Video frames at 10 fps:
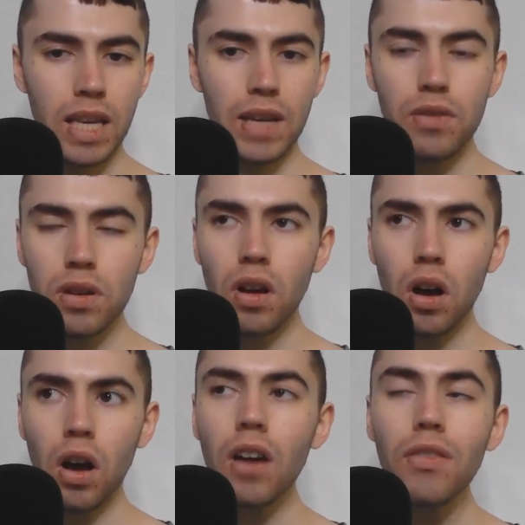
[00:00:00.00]
If your
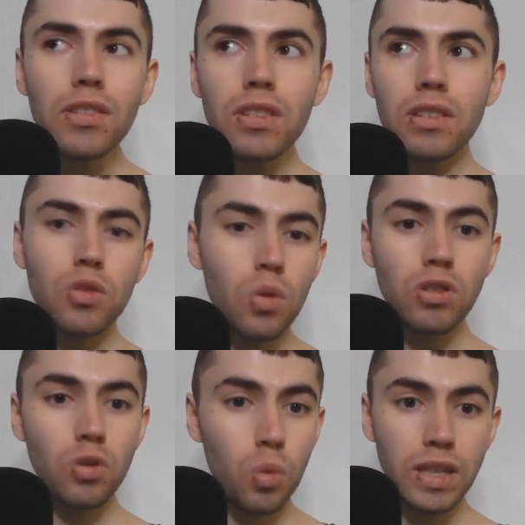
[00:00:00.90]
offense can score
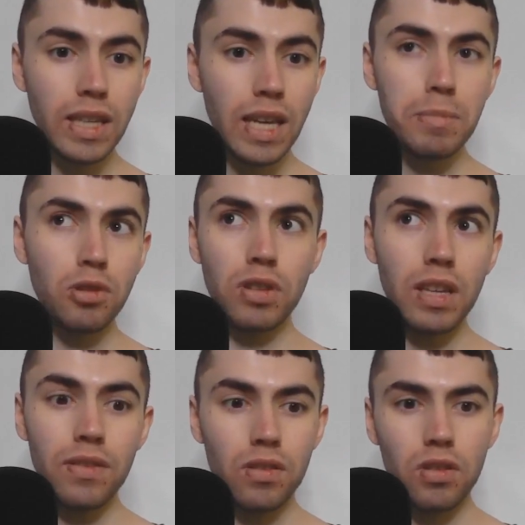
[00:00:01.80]
28, but your
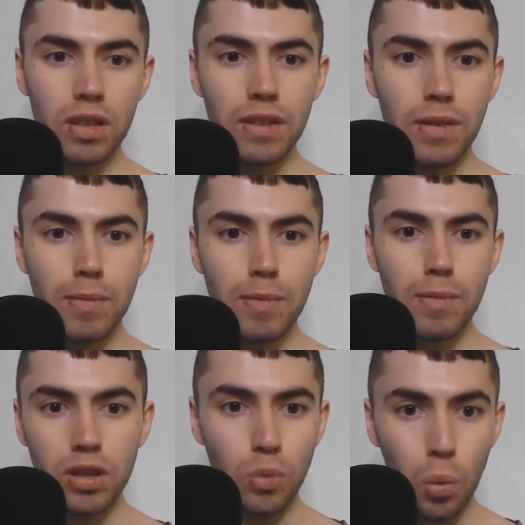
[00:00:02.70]
defense is going to give up
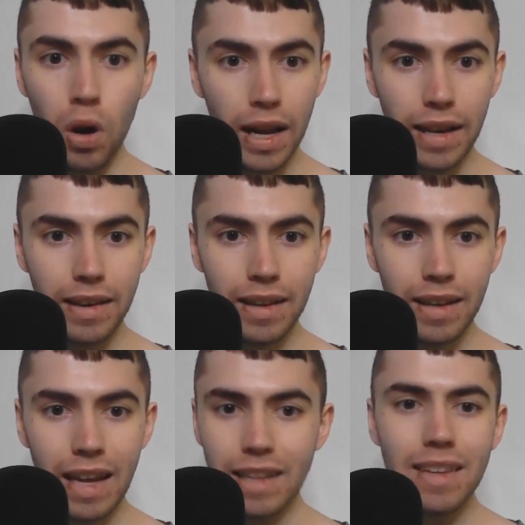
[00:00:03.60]
31,
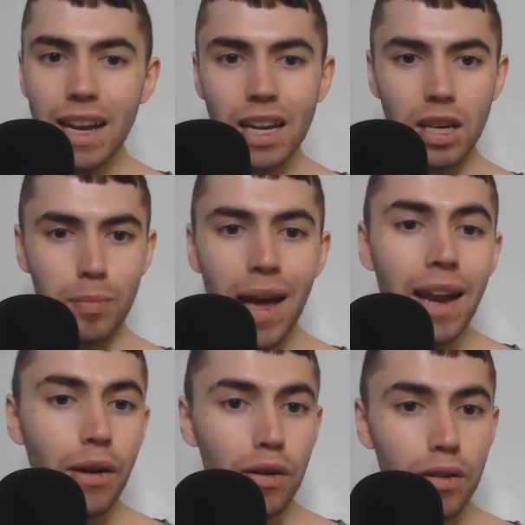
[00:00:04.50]
it's not going to
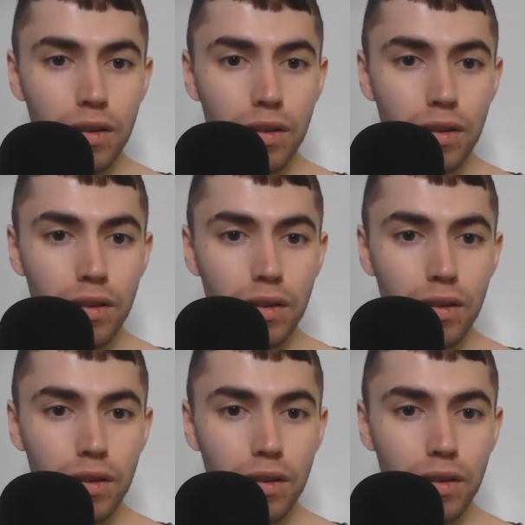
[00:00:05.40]
matter.